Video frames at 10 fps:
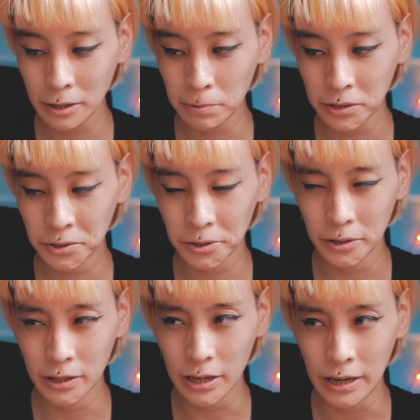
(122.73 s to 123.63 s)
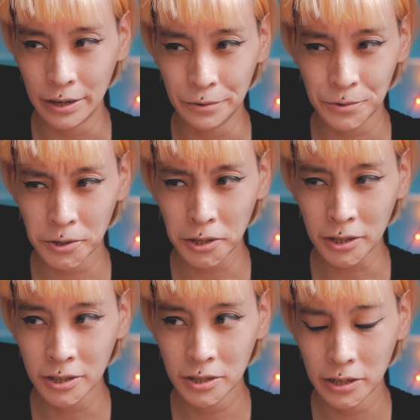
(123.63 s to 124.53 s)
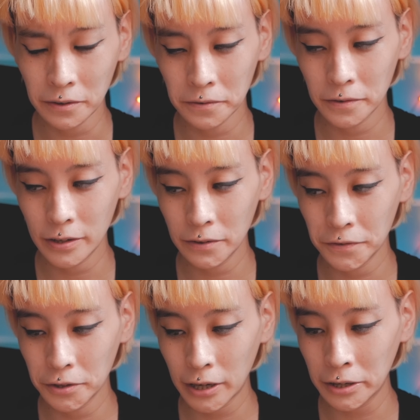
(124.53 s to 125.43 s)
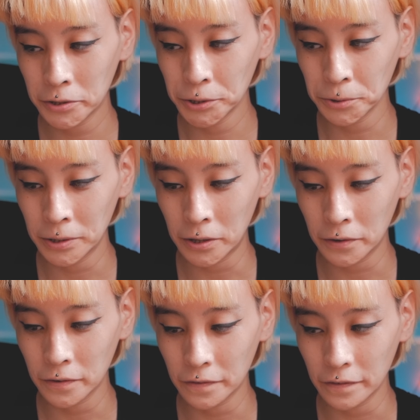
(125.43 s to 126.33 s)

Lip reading: the pictures on RAW, if you cannot turn it off